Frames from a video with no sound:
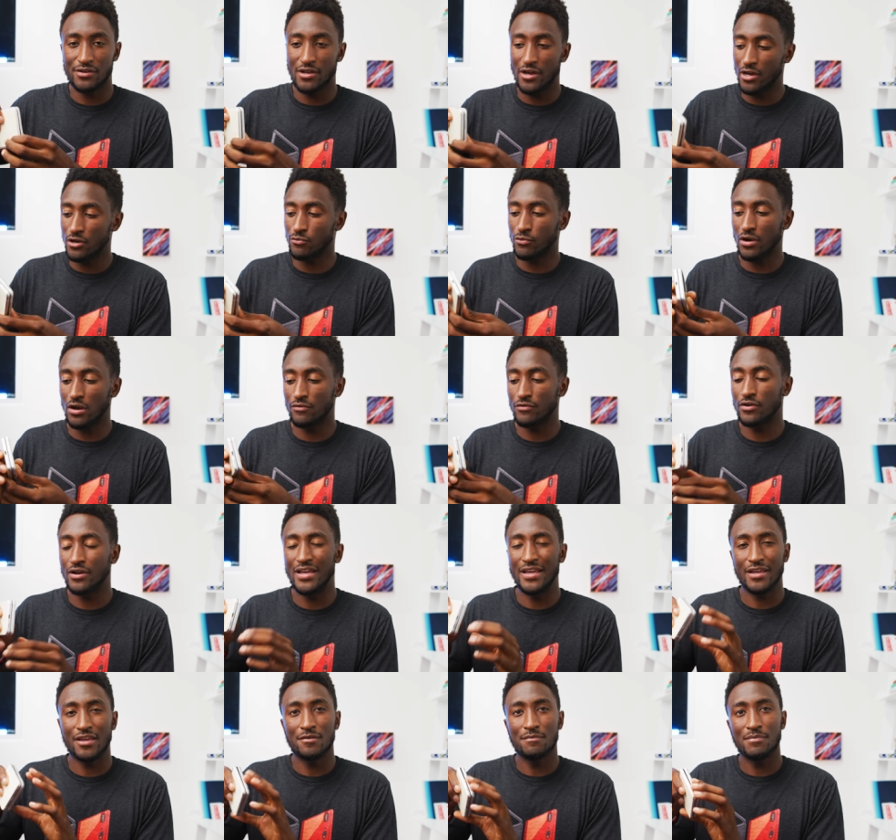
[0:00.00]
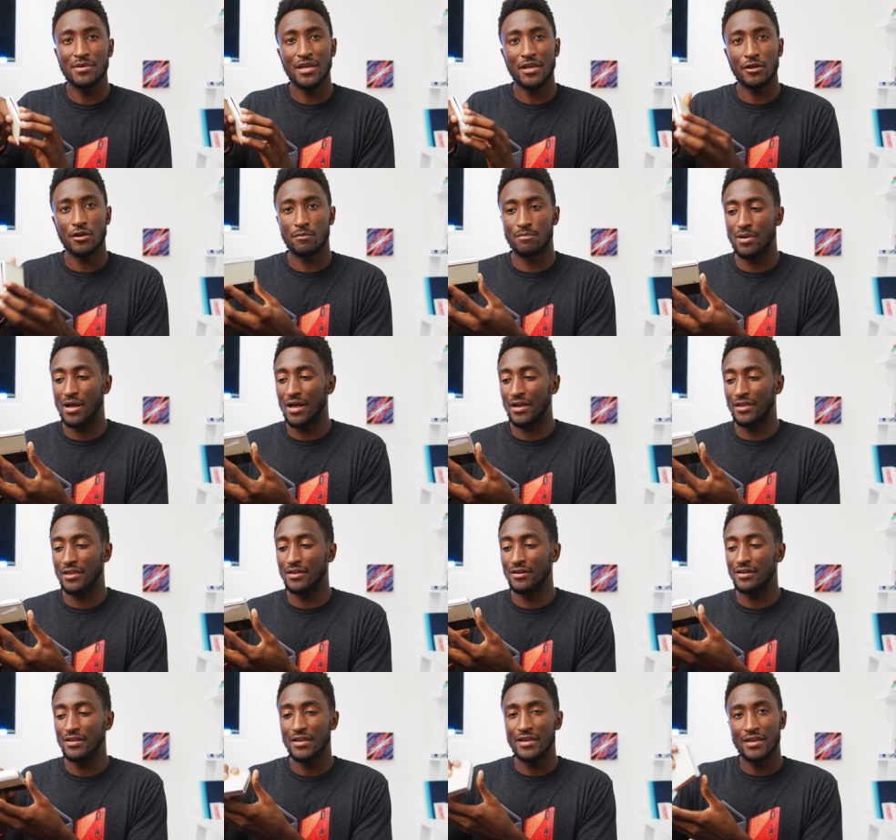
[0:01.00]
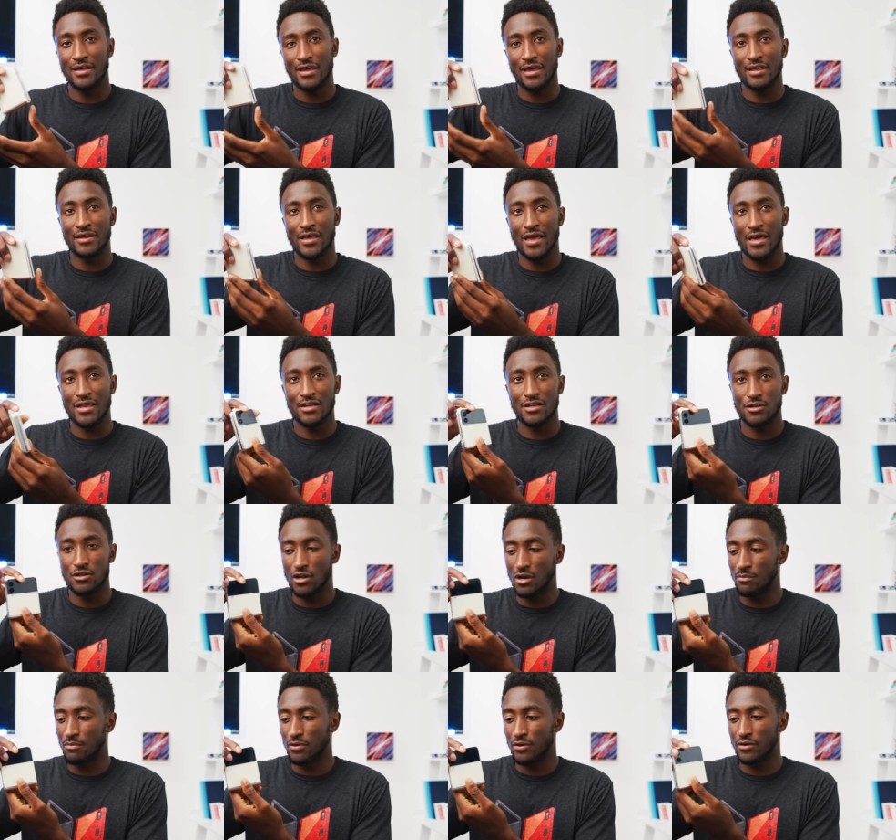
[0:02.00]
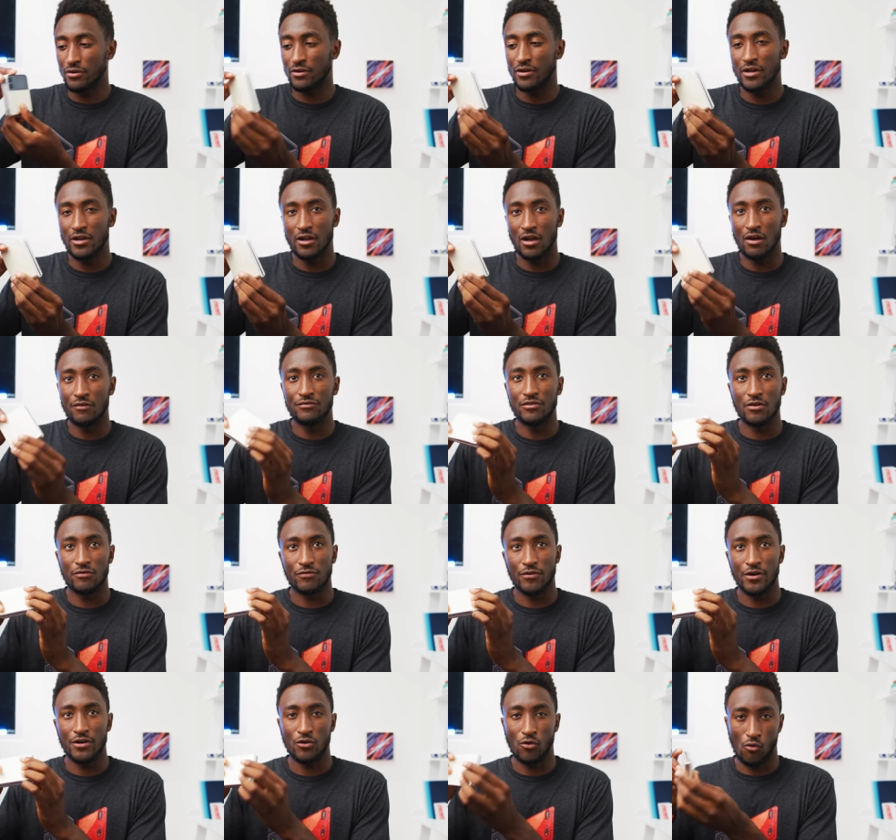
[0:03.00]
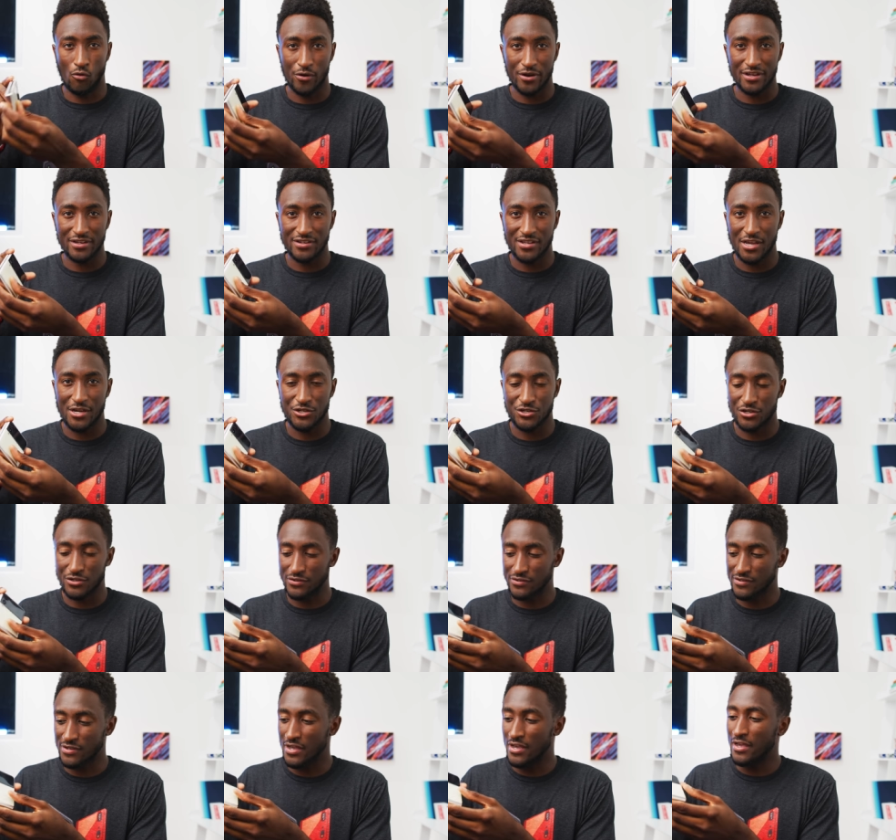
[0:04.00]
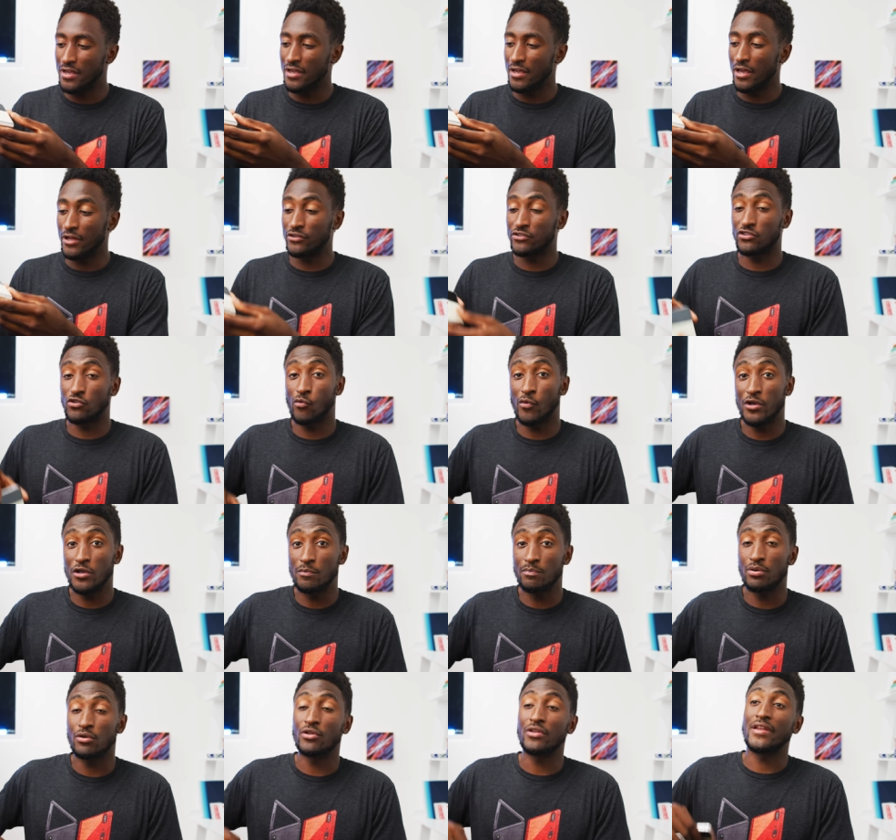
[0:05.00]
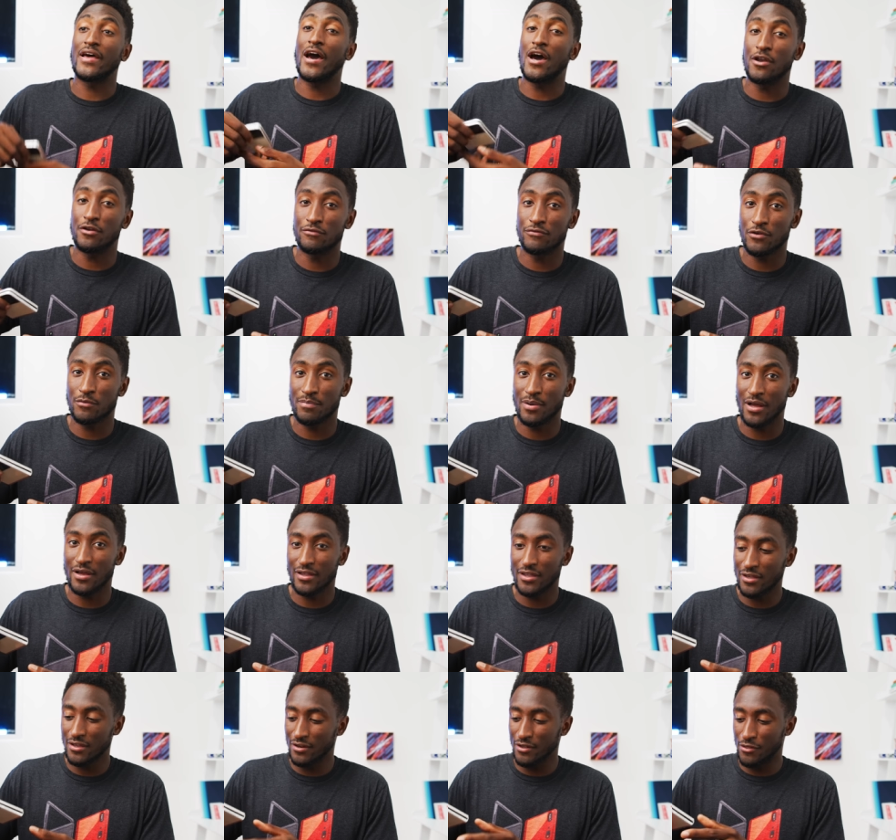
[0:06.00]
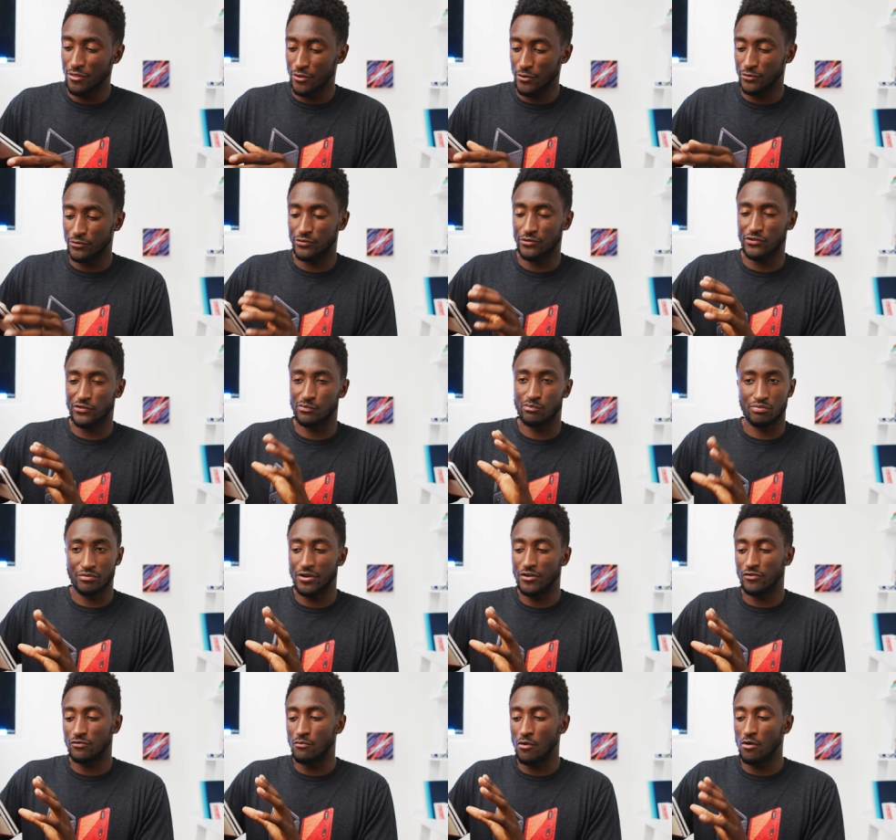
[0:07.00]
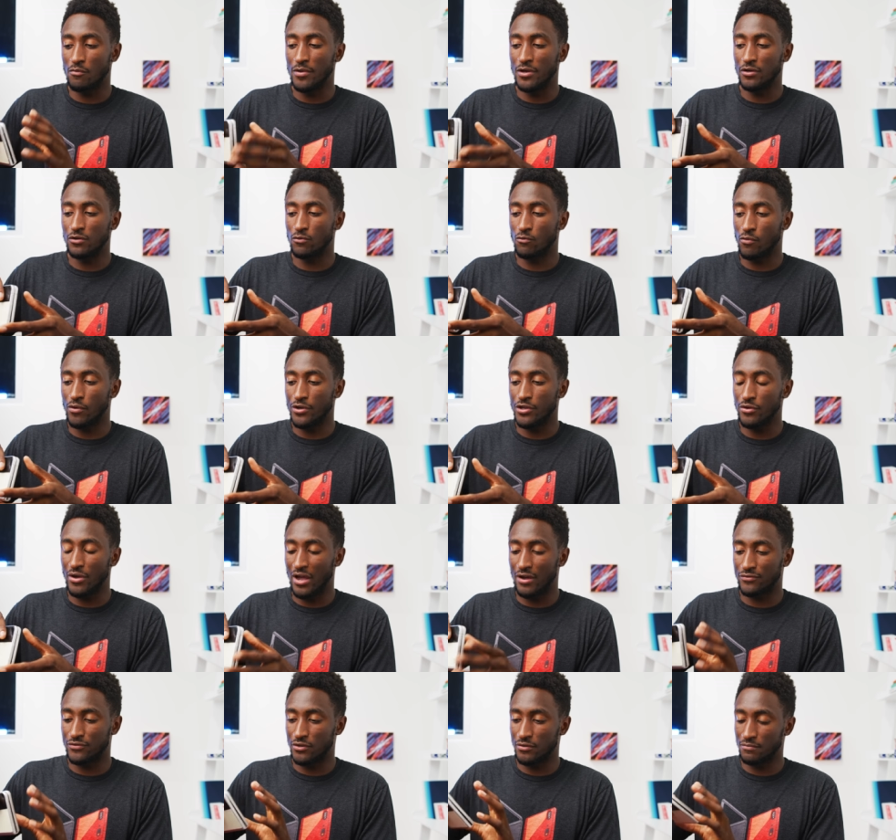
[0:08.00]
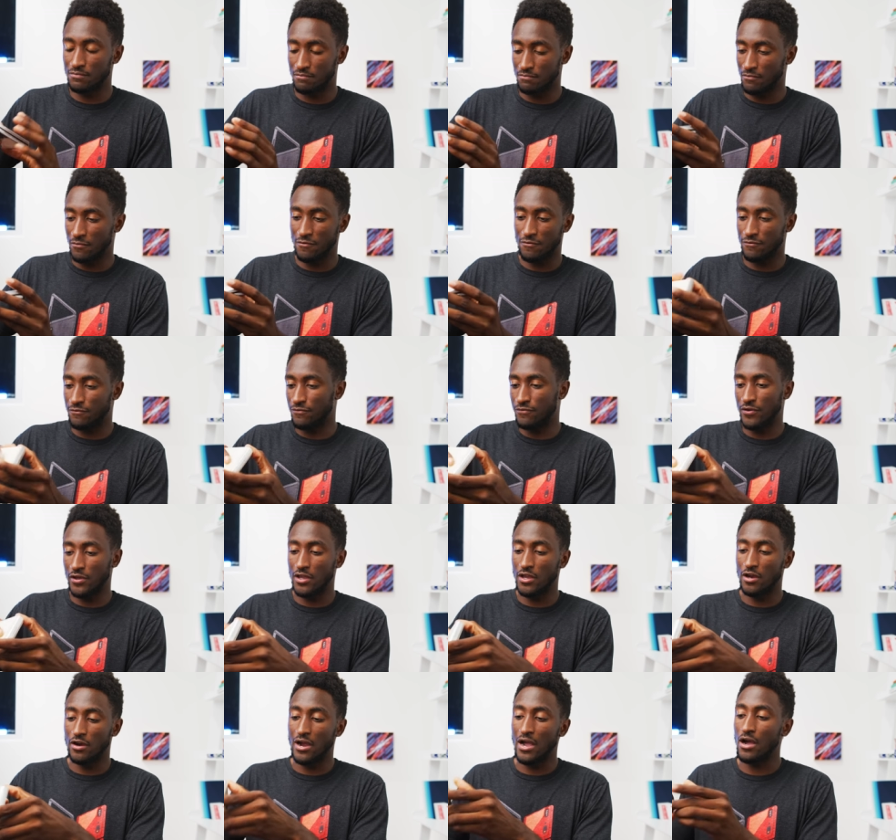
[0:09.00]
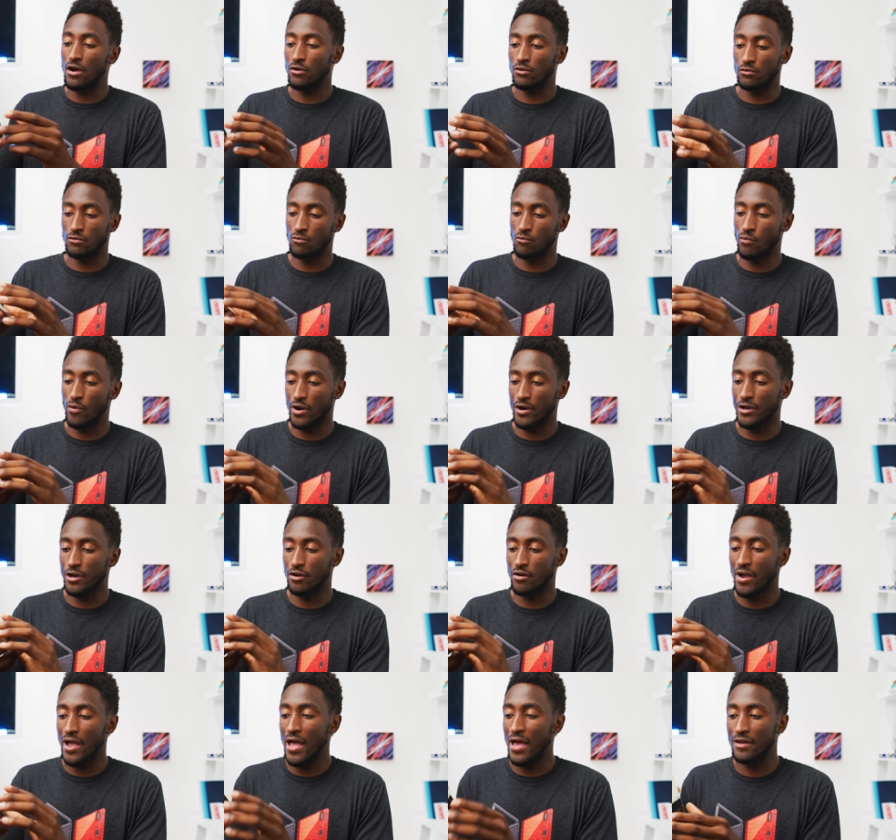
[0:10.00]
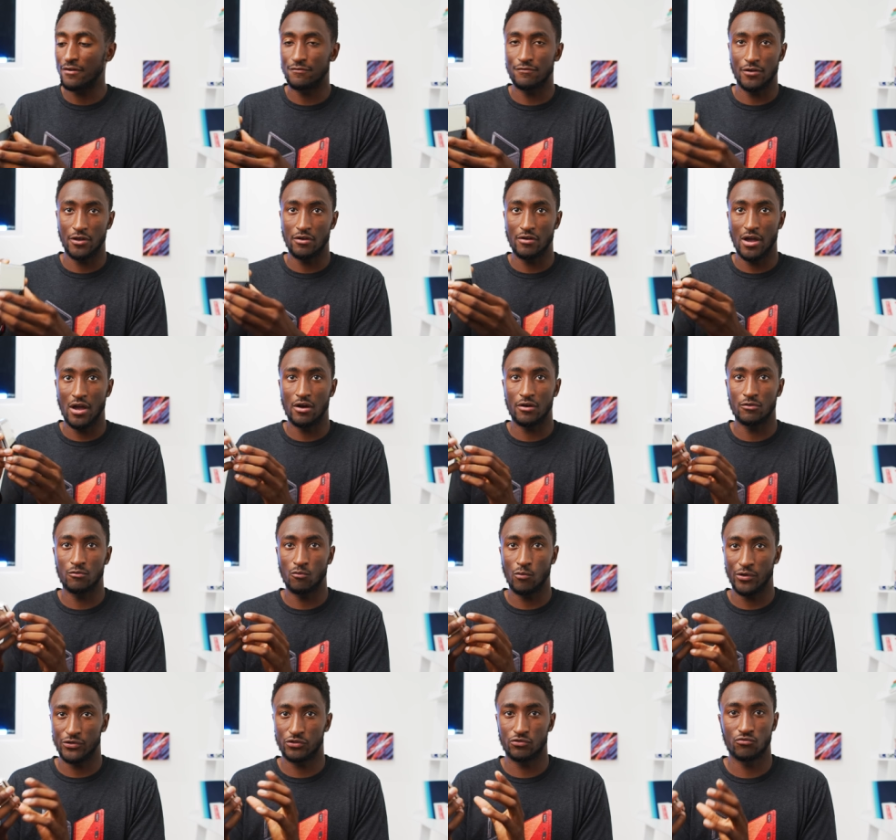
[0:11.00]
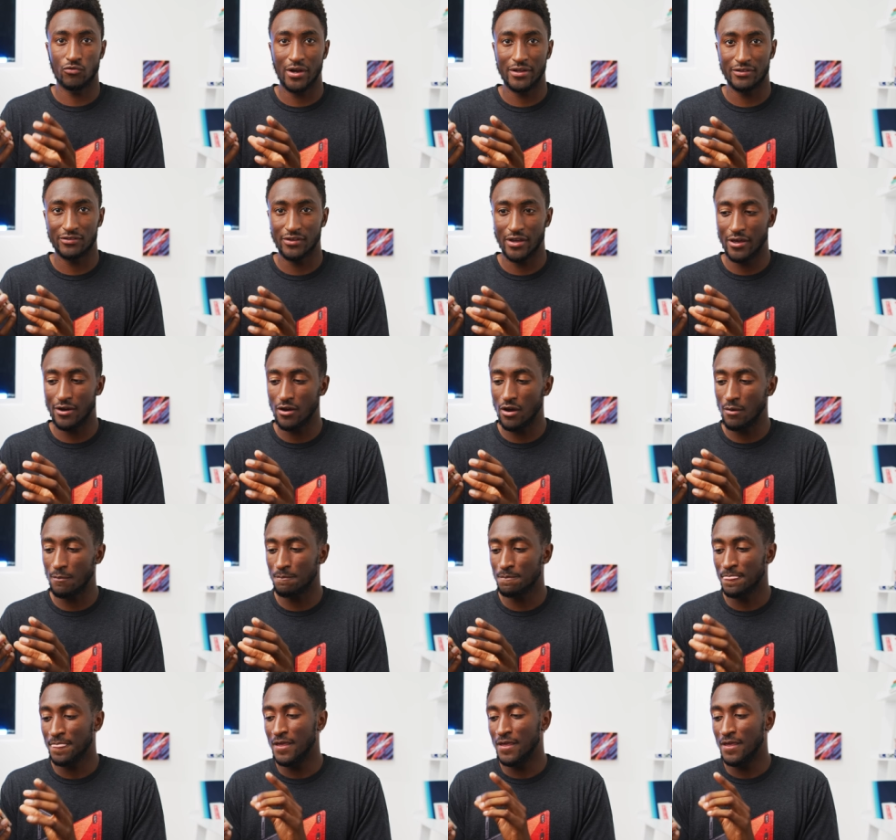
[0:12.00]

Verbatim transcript: down or whatever. It can be in your pocket in any number of different orientations. And so when you pull it out of your pocket, there's this brief moment where you have to figure out where you're at, figure out what's right side up.